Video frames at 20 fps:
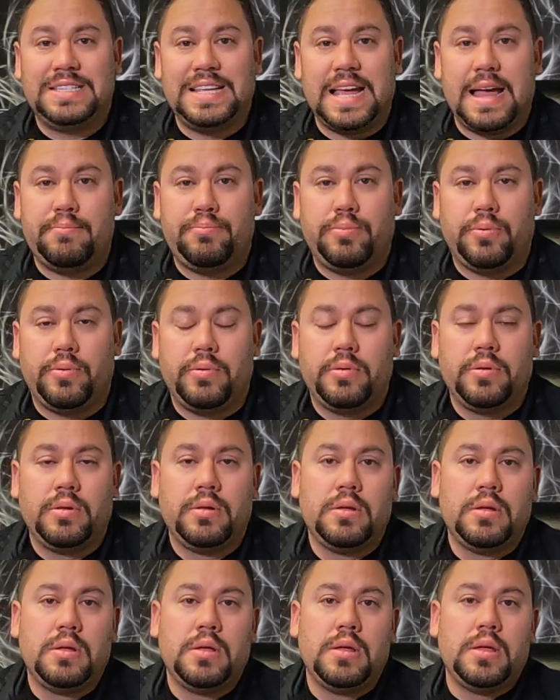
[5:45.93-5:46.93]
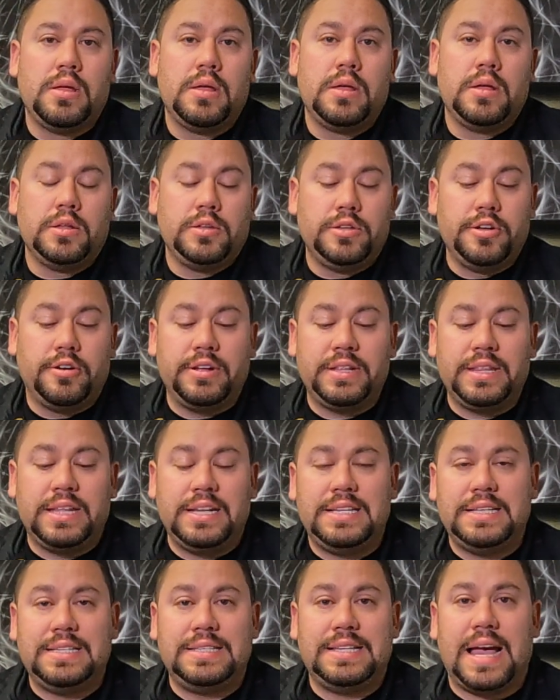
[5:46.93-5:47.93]
example, during the
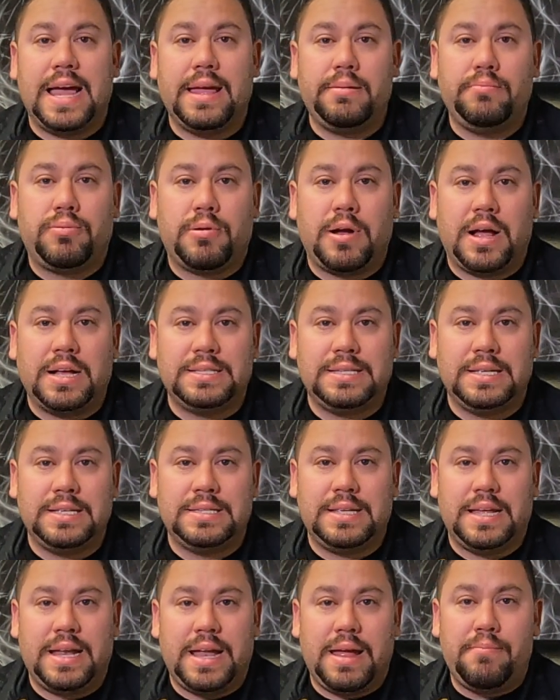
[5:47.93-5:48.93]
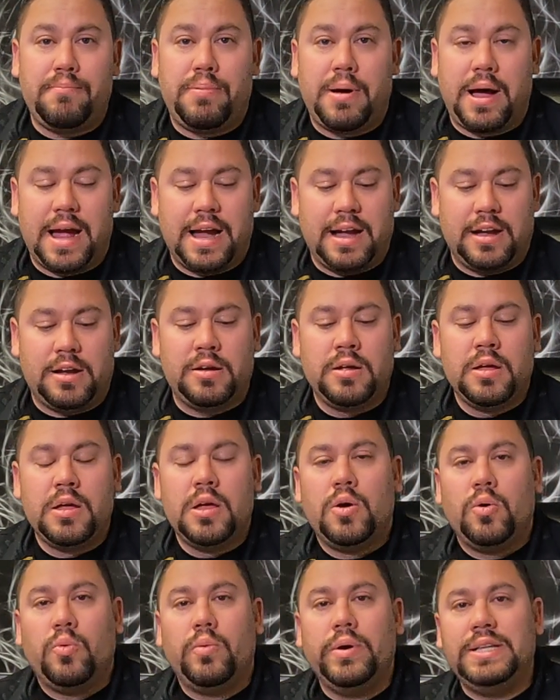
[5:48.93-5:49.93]
design process at Empire,
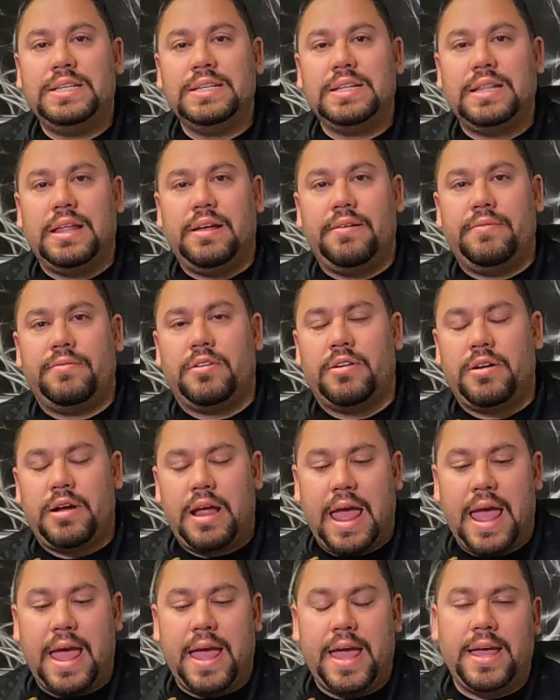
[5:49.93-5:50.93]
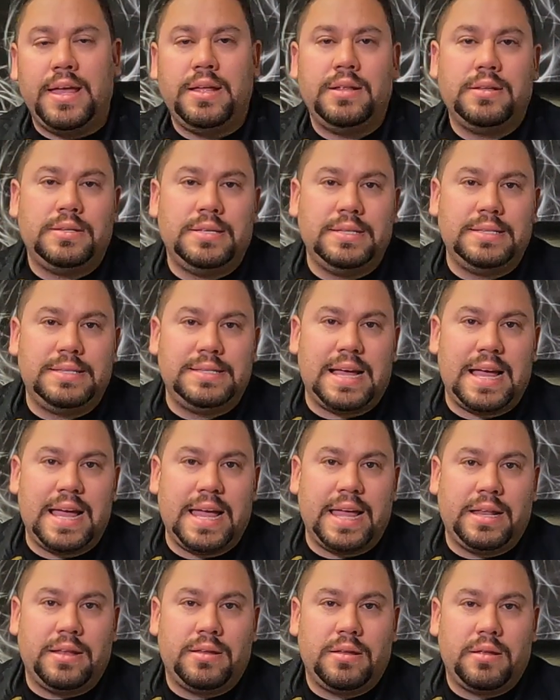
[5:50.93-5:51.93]
we deliver a
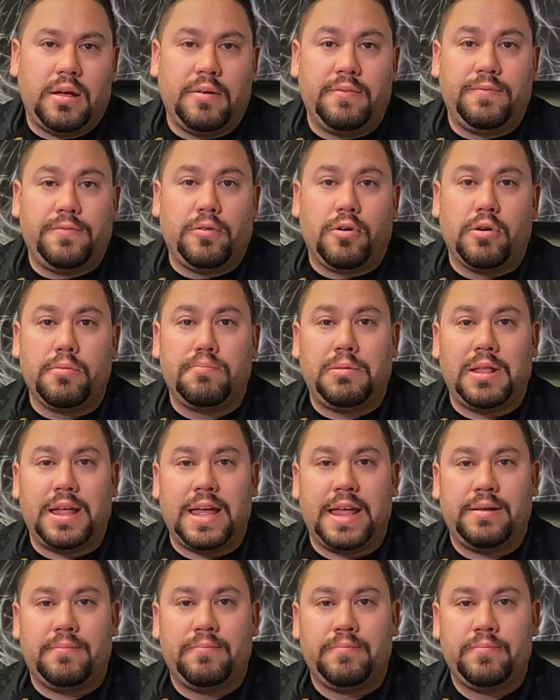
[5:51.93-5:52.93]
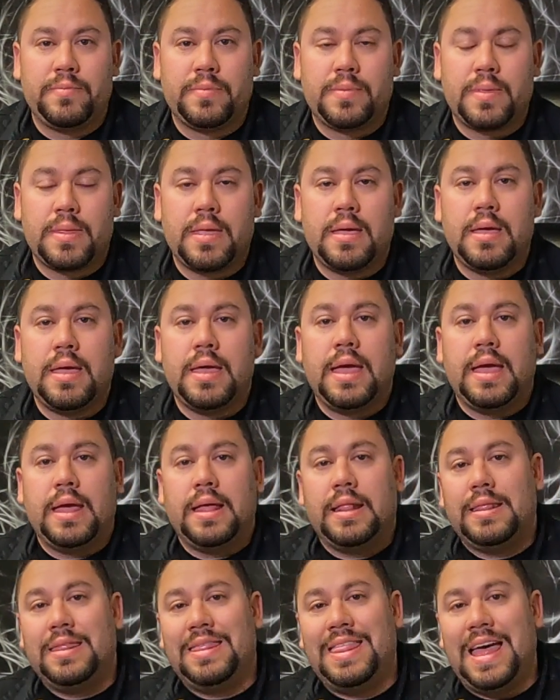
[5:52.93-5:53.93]
design, a floor plan.
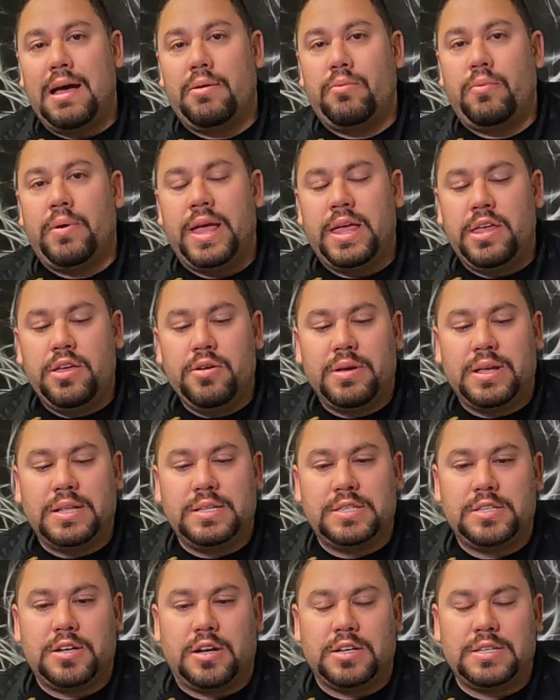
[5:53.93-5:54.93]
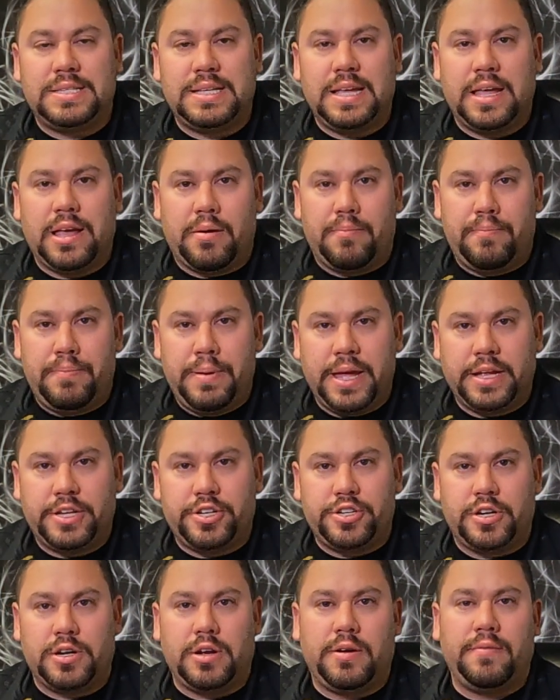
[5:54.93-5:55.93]
That way you can start seeing a
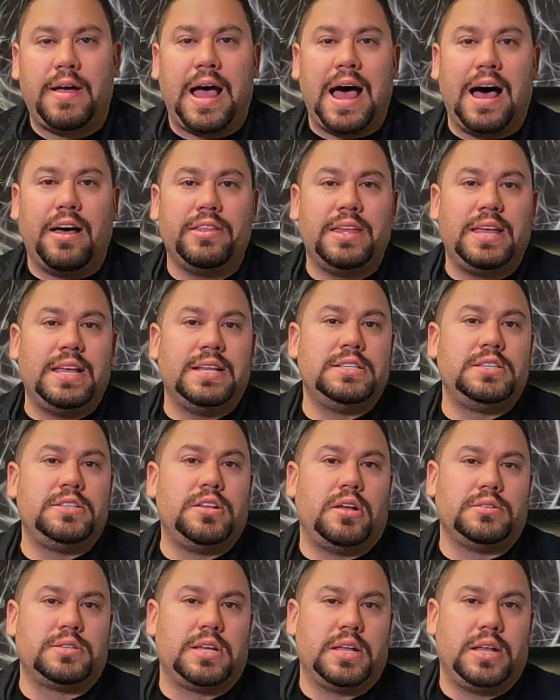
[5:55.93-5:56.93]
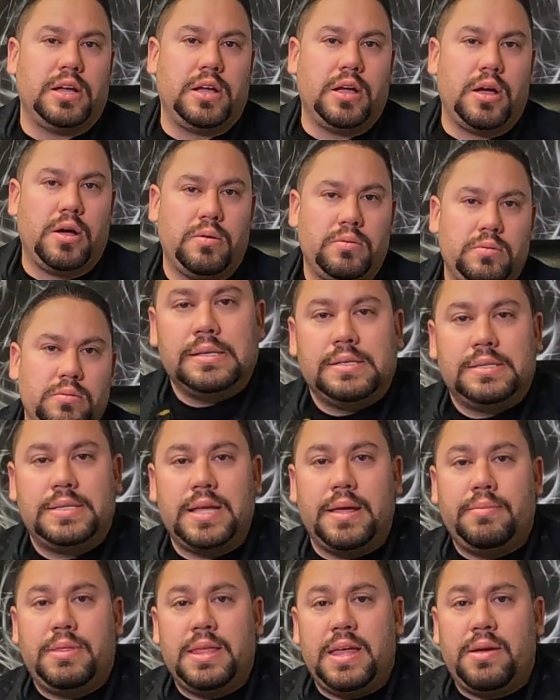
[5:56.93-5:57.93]
picture of how the install is gonna go.
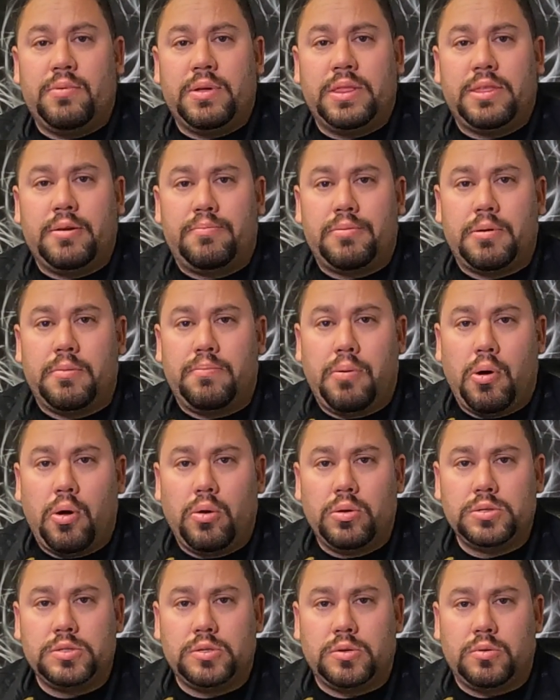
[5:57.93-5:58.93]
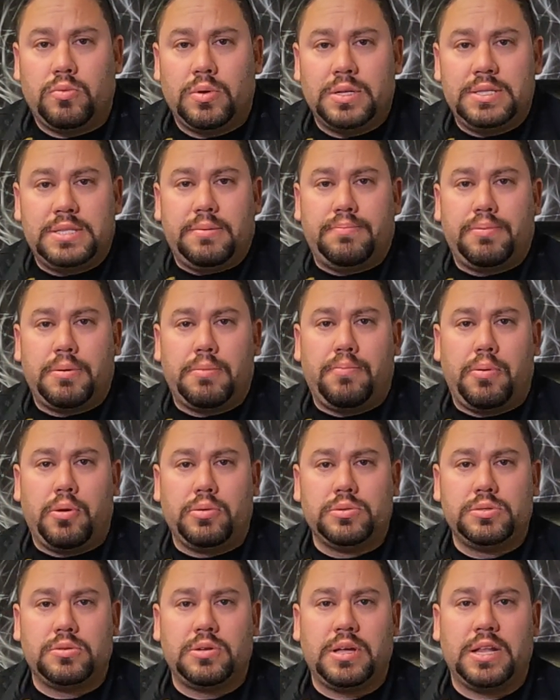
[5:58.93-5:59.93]
Same thing with a proposal. What's the
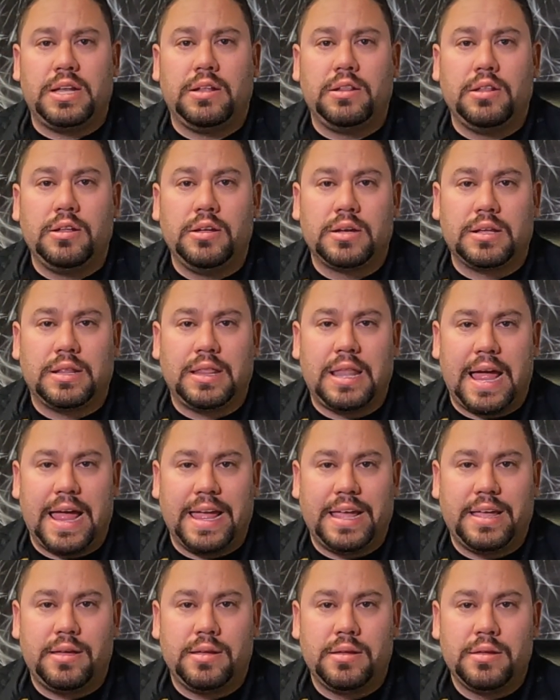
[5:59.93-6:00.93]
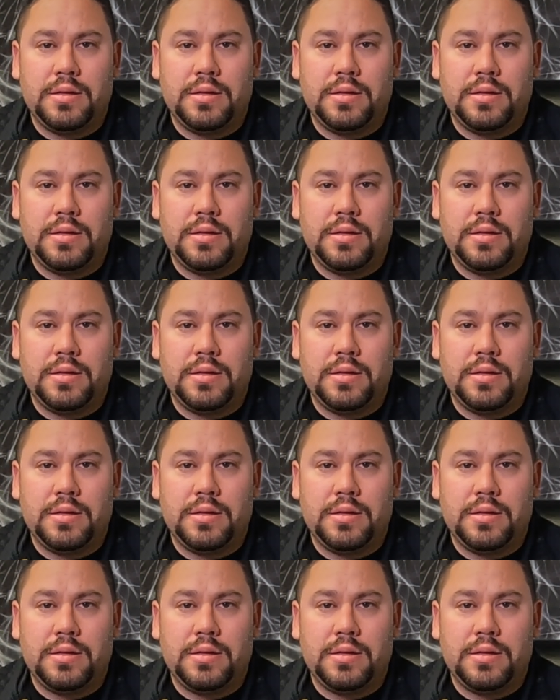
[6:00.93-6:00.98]
proposal gonna look like?